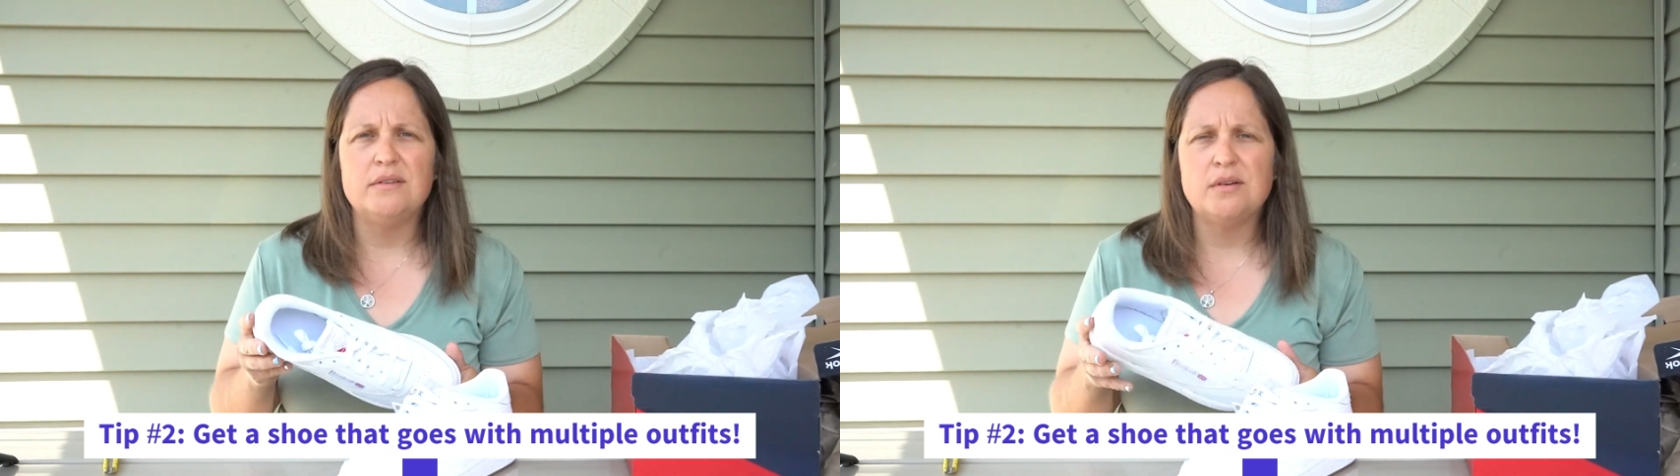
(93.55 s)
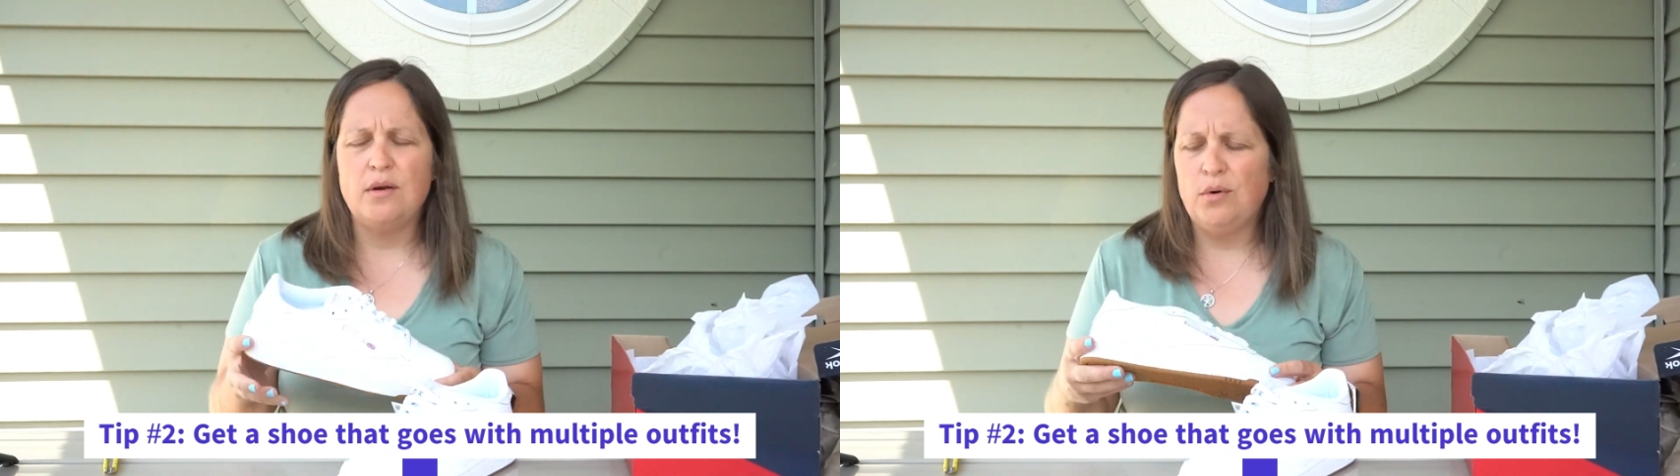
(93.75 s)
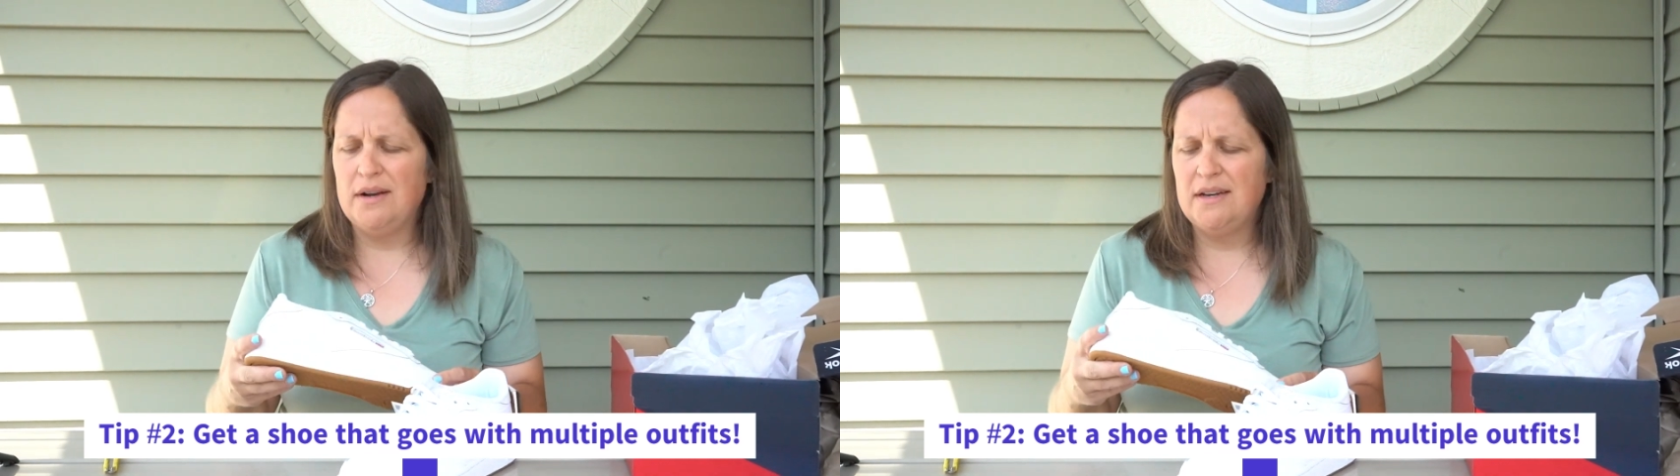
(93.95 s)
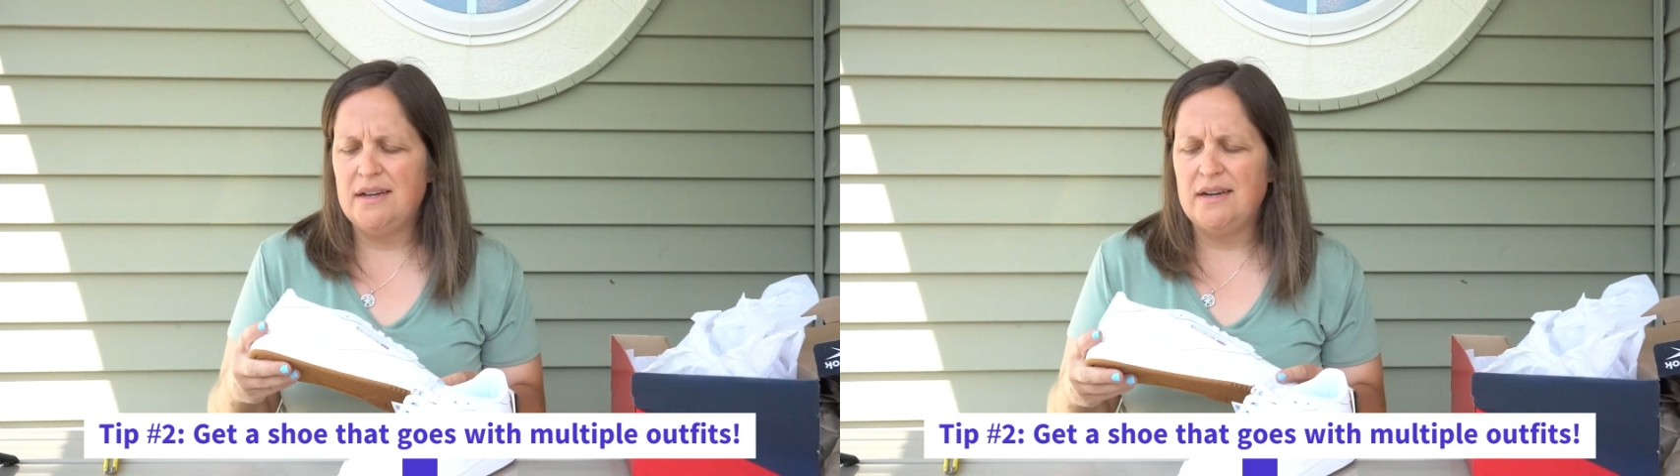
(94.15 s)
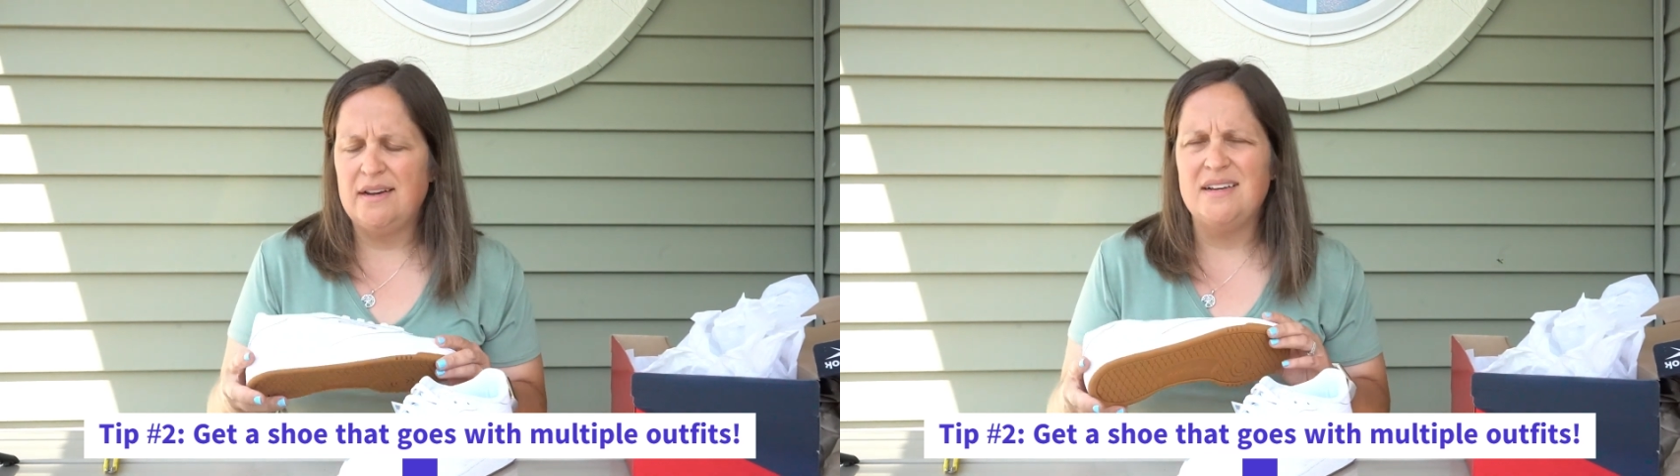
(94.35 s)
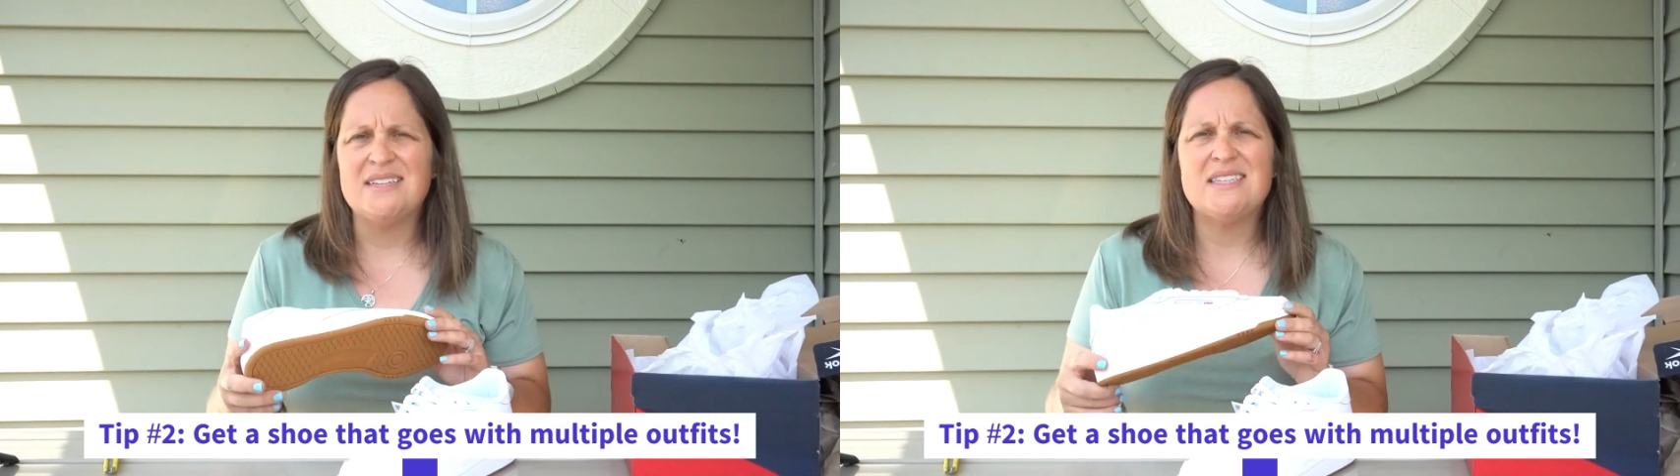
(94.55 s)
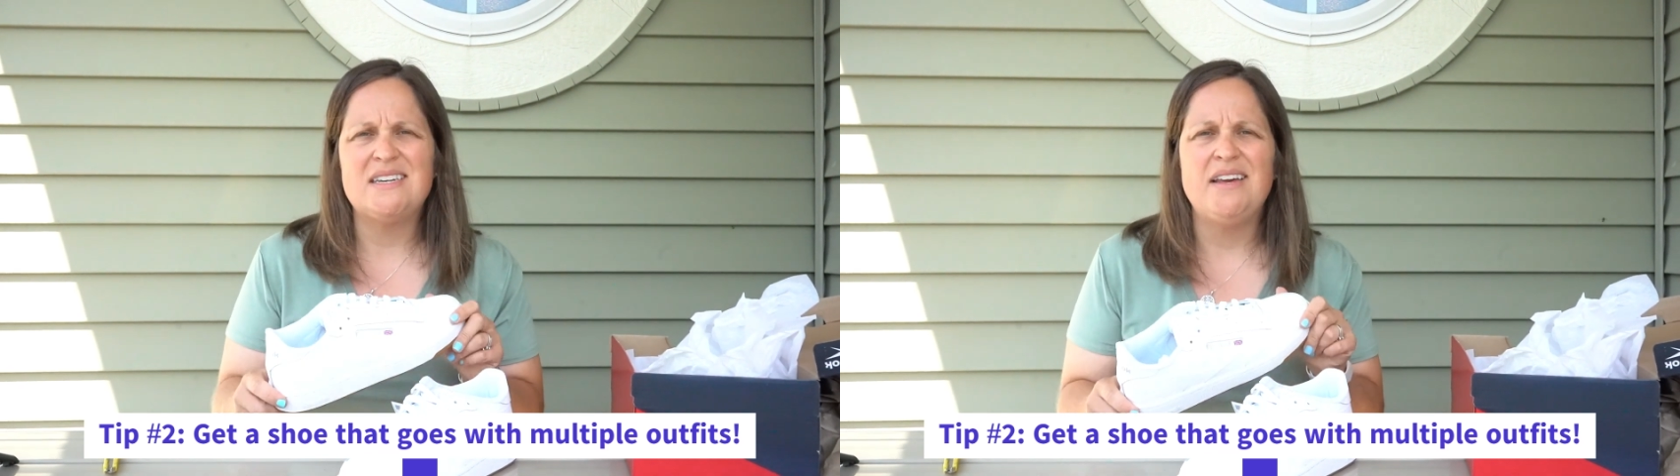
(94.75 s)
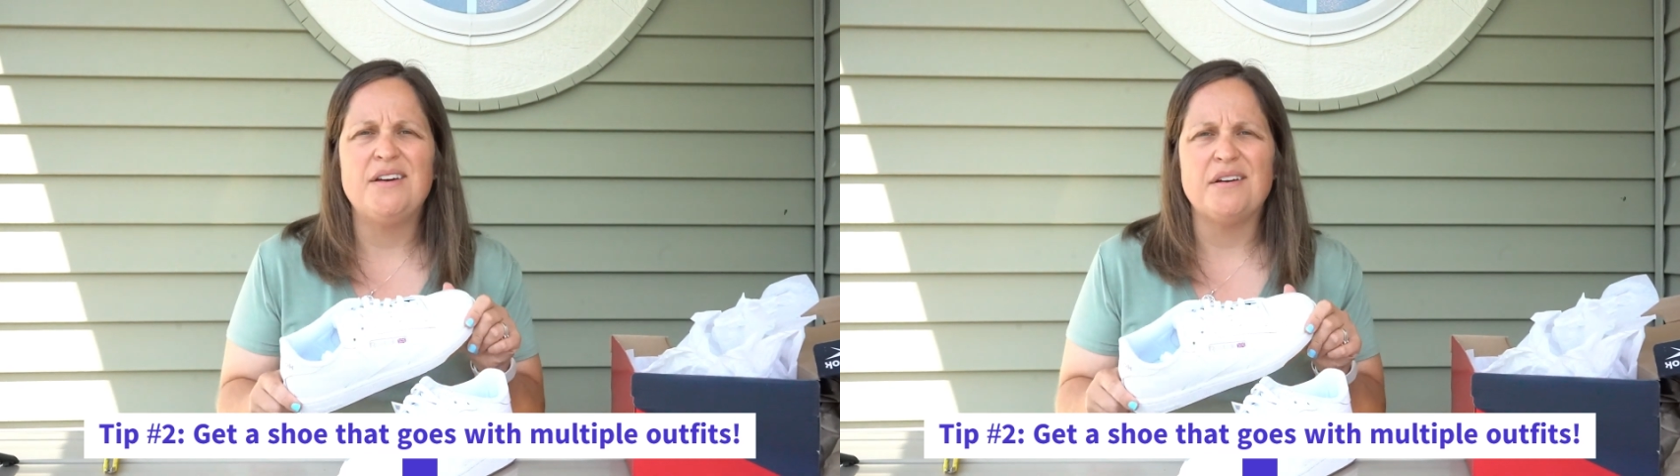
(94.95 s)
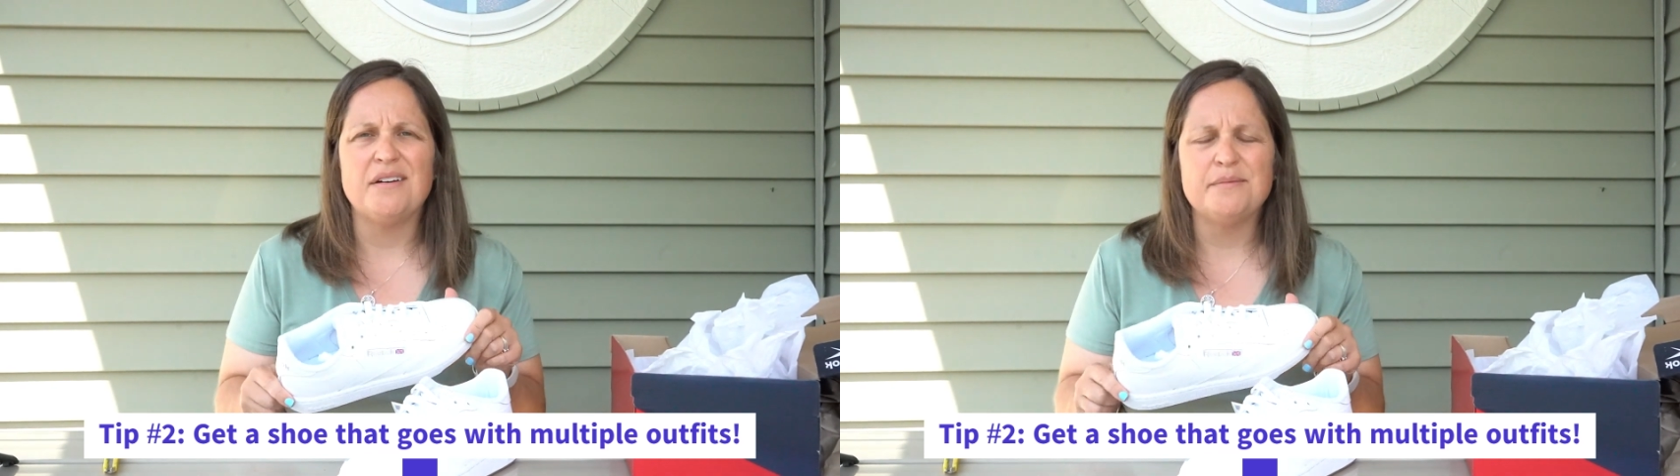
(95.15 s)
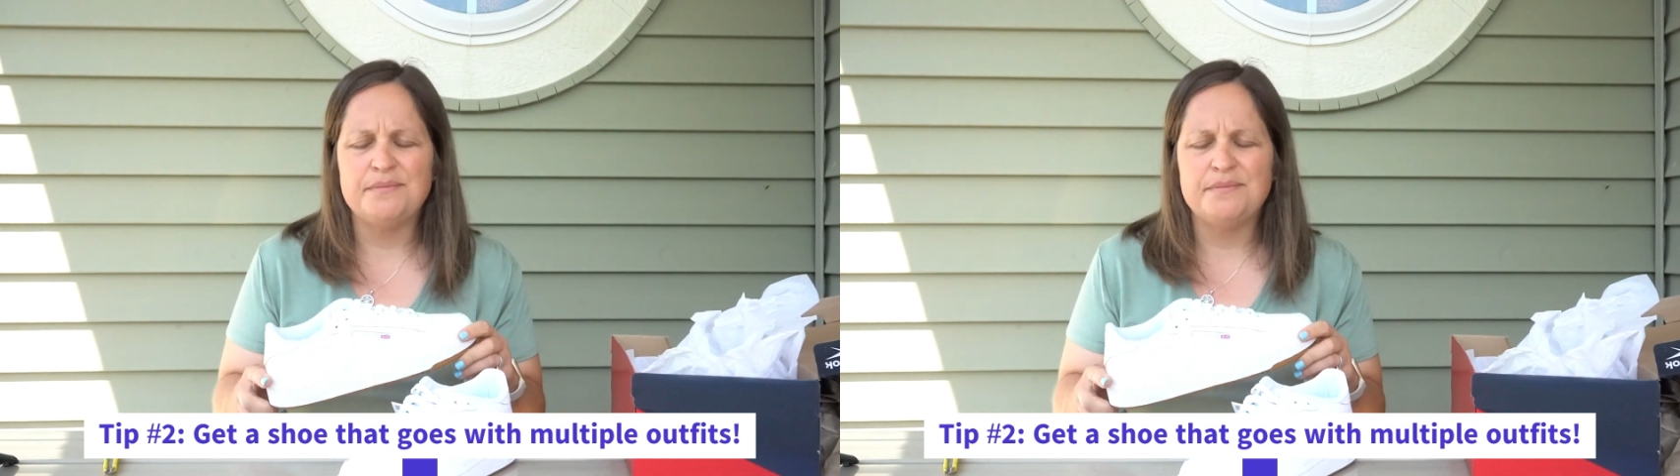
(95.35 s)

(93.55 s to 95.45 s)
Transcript: So I wanted it in a sneaker.